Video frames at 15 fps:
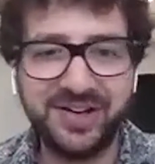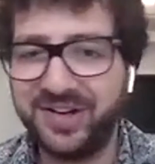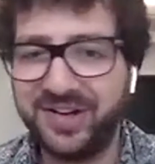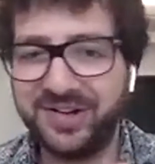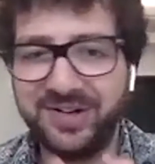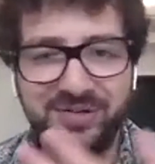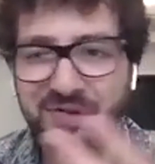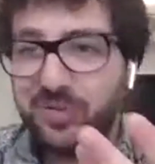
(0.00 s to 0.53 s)
a
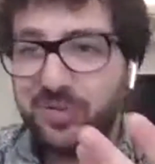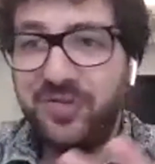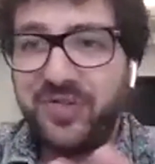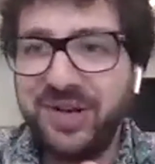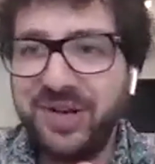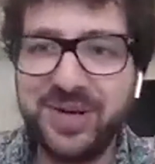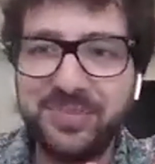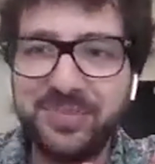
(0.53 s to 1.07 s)
group of
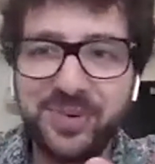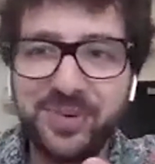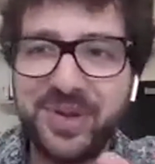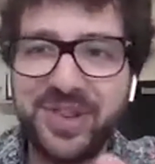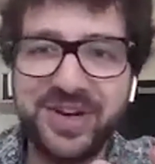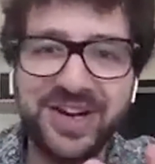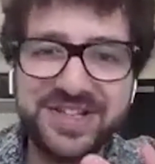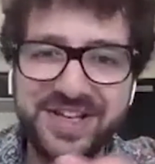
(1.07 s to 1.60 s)
8 people with
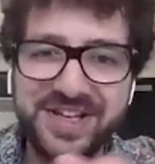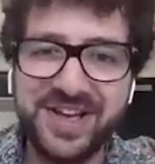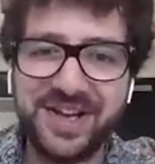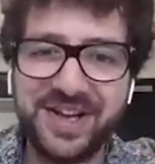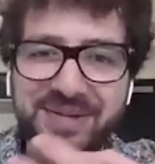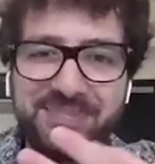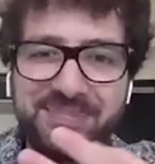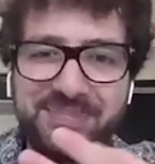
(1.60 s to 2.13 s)
an idea
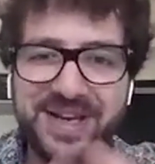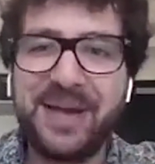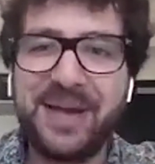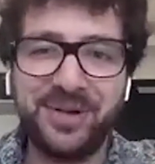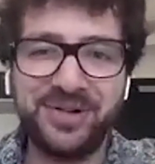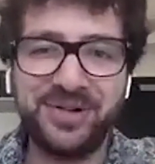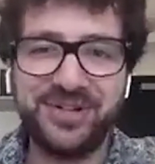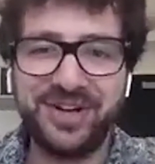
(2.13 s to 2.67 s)
had been
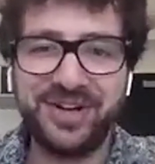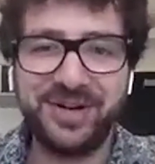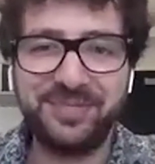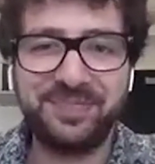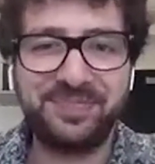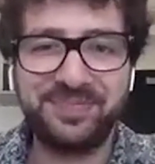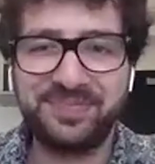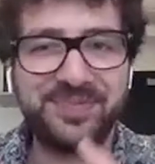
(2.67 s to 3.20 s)
able to
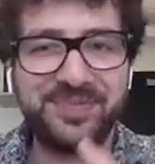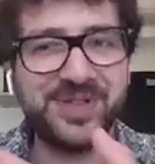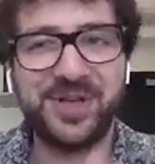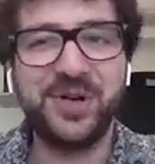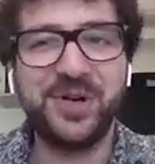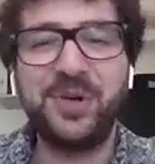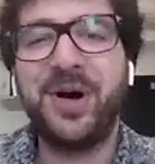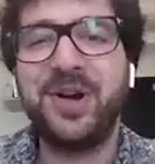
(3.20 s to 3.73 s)

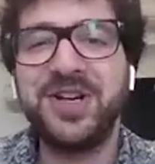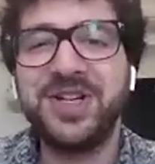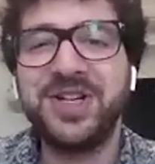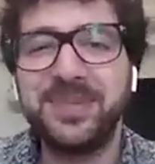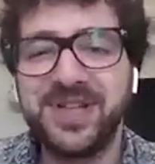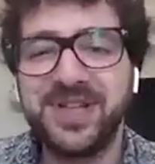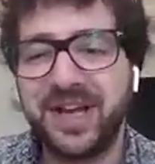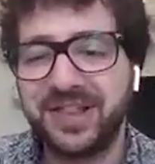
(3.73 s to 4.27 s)
secure
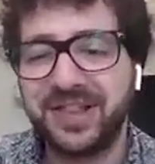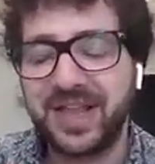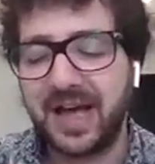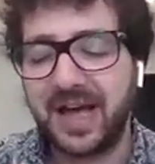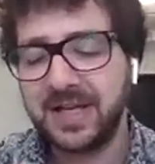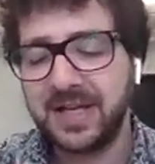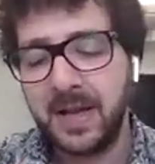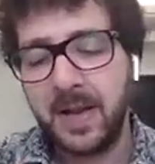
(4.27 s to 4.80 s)
partnerships like that.